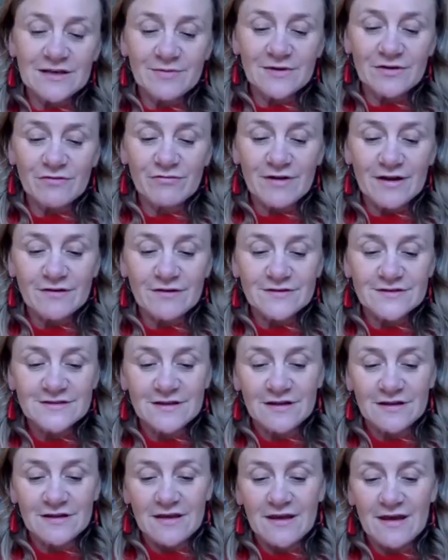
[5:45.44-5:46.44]
bit around
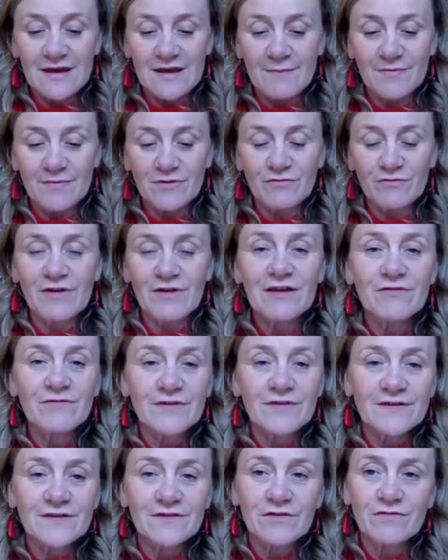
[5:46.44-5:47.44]
the
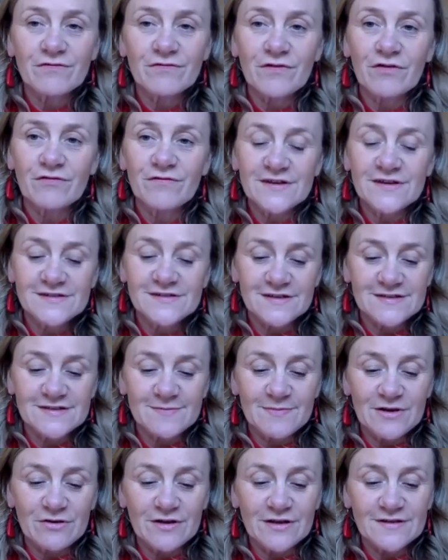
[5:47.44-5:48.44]
relevance of his
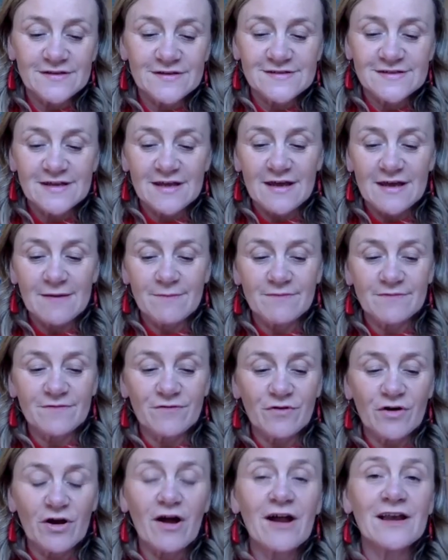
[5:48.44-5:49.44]
experience
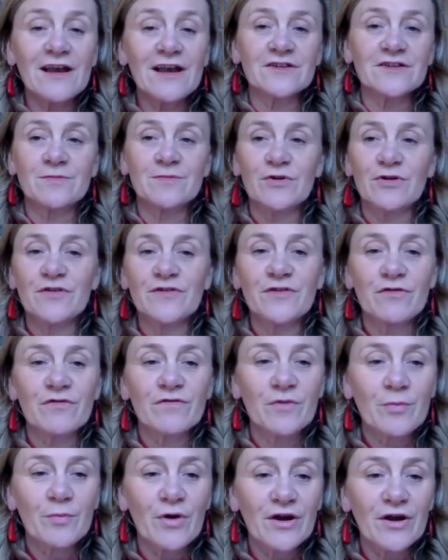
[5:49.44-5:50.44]
for Ireland, but also
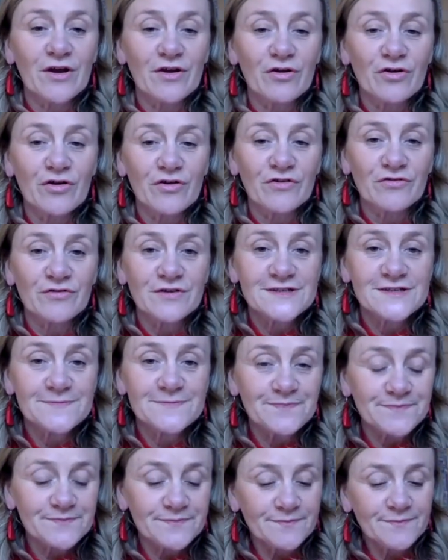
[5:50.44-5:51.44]
for partner countries.
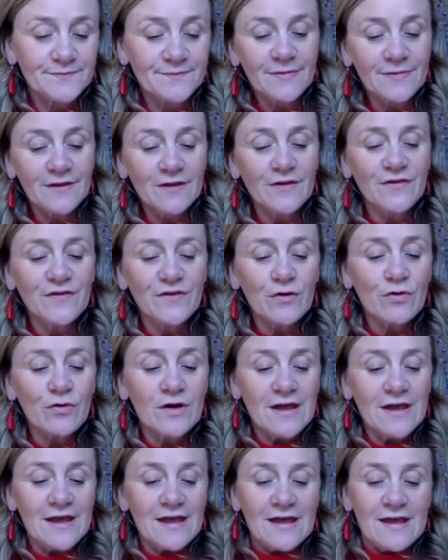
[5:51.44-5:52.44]
So
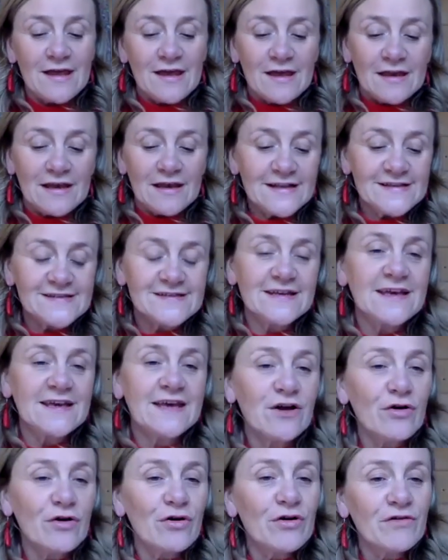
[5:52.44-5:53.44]
let's
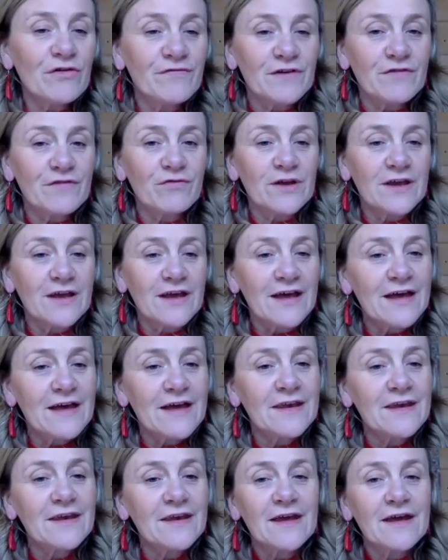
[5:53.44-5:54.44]
kick off, if we
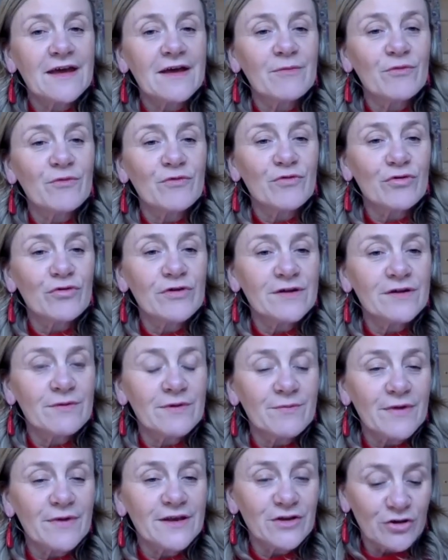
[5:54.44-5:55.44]
can, Ruairi, we
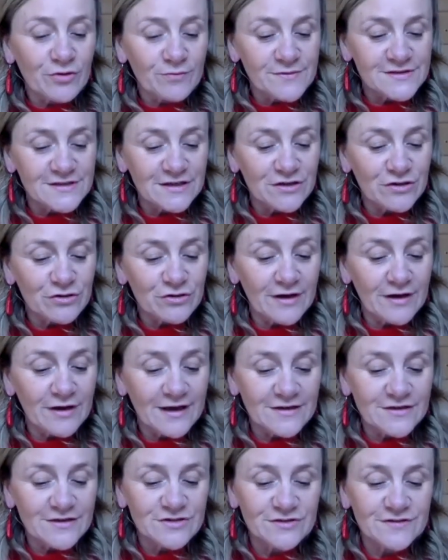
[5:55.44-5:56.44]
might come to you
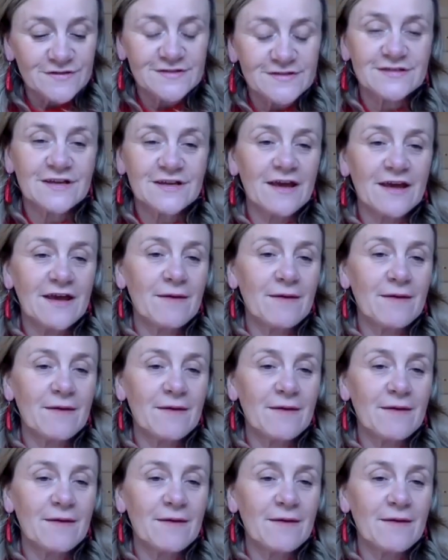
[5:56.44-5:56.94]
and just to